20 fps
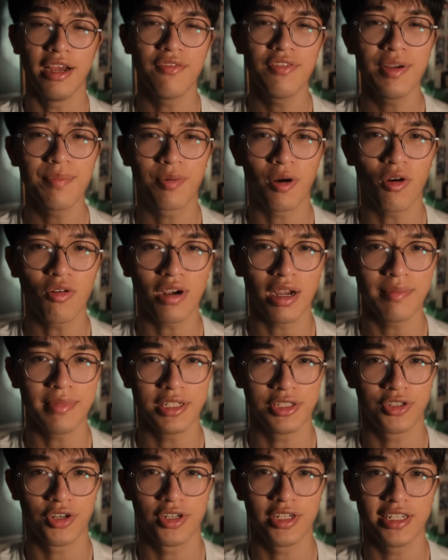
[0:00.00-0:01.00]
every
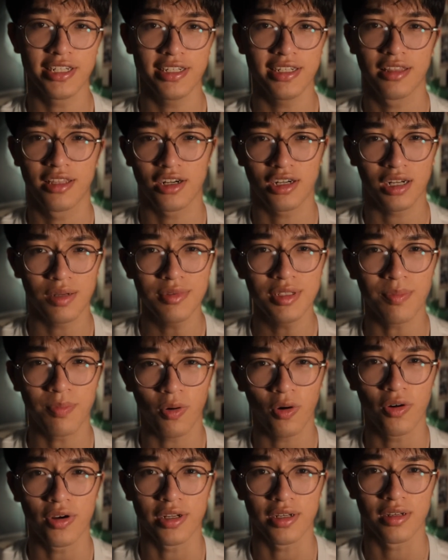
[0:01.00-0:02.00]
programming journey, there comes a
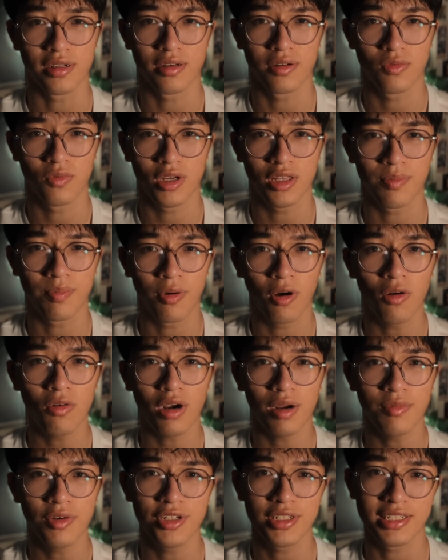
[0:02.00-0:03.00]
point where the
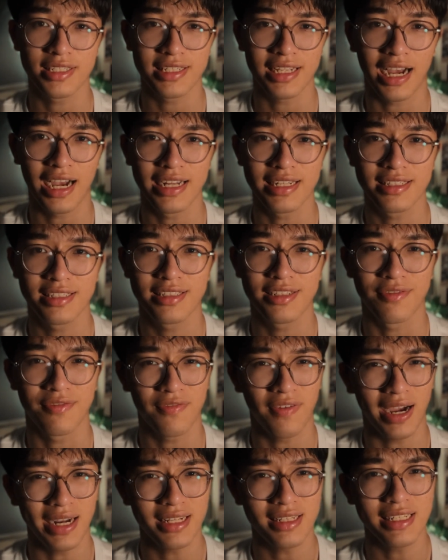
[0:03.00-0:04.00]
programmer decides to
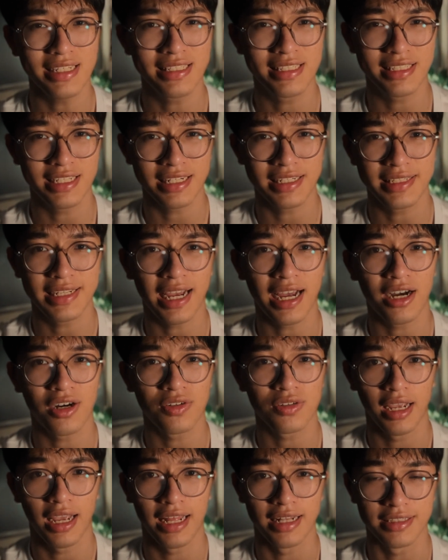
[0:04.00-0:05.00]
finally sit
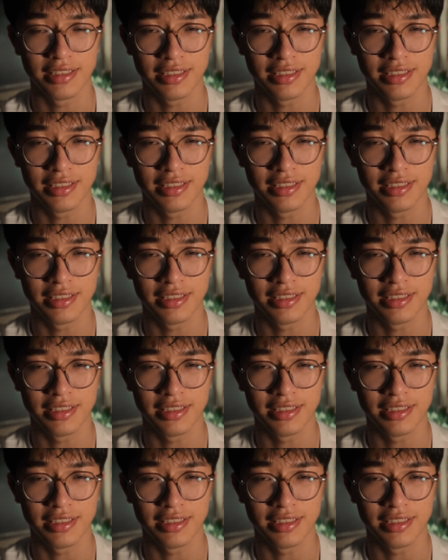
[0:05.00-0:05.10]
down and